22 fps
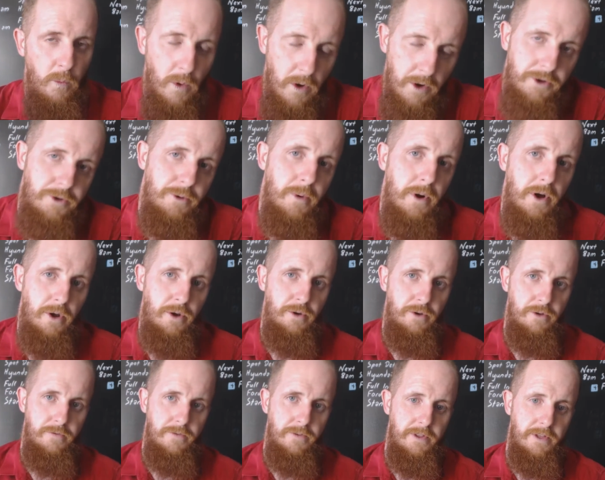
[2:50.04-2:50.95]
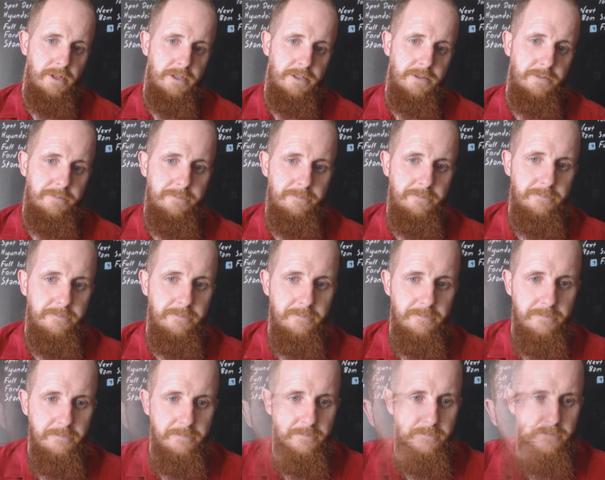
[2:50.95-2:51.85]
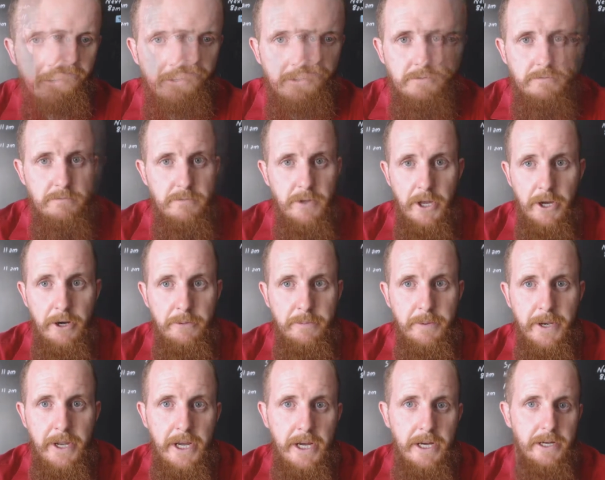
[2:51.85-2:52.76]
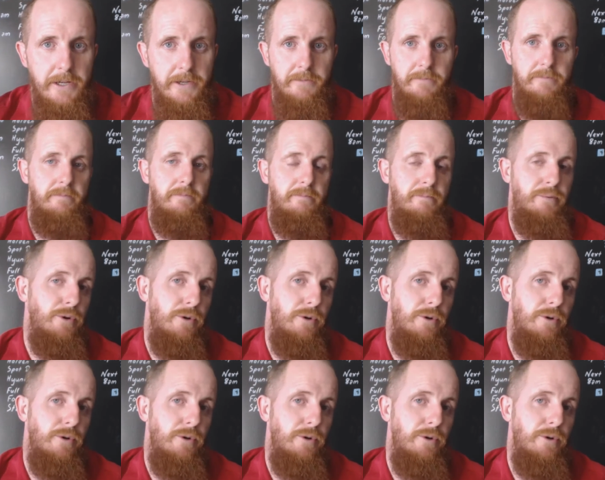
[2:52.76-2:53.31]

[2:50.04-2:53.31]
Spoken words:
what do I owe you for this? Nothing, mate, just helping out.